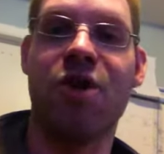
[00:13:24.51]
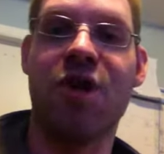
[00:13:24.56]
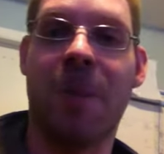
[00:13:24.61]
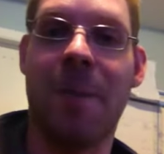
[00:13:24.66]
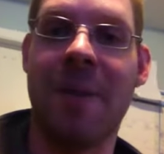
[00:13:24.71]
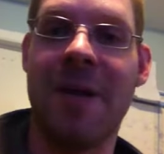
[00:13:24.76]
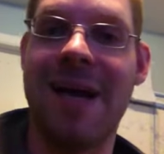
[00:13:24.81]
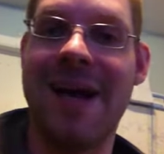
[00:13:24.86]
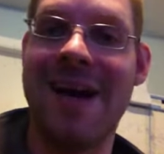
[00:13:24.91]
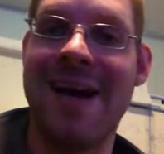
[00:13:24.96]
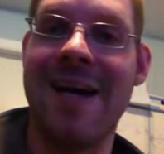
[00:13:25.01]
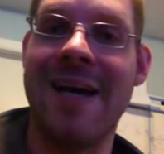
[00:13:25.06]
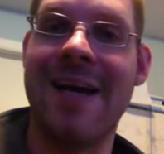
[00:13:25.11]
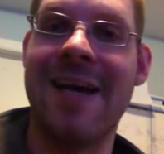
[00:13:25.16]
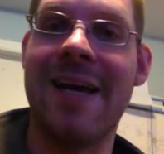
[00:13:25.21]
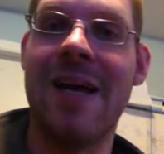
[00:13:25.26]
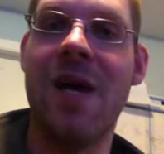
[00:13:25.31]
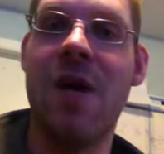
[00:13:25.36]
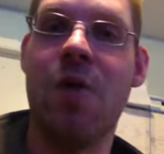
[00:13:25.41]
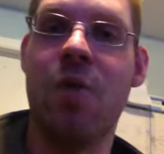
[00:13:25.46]
jumping
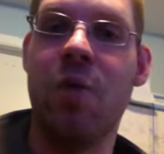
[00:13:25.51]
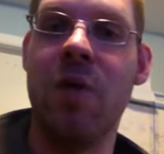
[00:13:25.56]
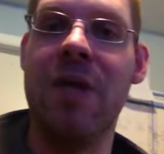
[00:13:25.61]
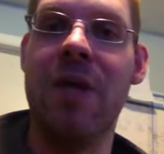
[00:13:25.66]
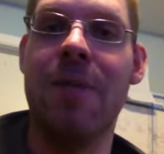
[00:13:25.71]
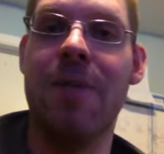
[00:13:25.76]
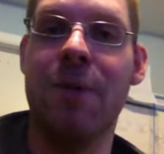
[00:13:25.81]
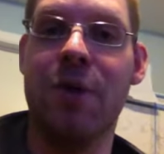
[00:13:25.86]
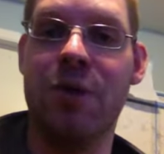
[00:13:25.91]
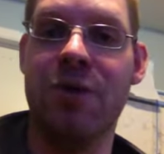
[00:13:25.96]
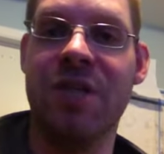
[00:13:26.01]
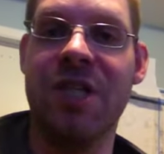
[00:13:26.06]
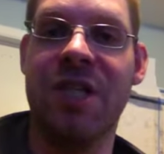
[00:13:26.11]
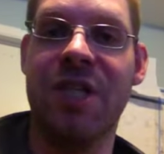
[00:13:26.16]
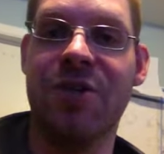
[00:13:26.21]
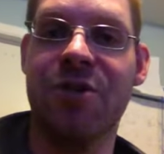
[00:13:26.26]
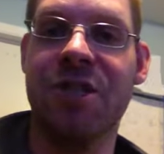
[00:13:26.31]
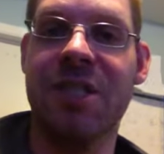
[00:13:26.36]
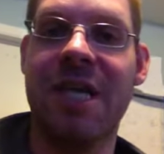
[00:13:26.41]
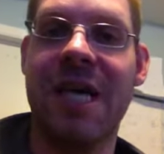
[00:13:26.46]
high, really
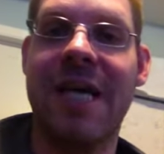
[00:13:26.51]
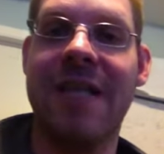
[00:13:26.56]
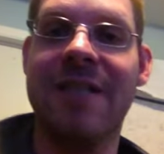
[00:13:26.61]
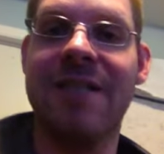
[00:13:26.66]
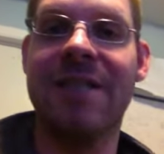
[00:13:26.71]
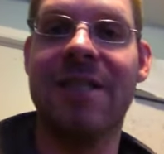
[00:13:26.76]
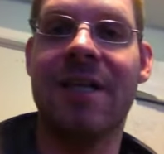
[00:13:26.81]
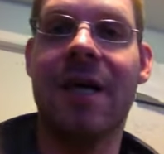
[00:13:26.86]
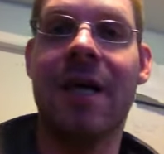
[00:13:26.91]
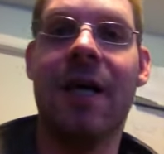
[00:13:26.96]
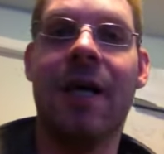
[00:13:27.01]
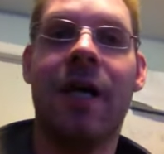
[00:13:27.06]
abusing your skates.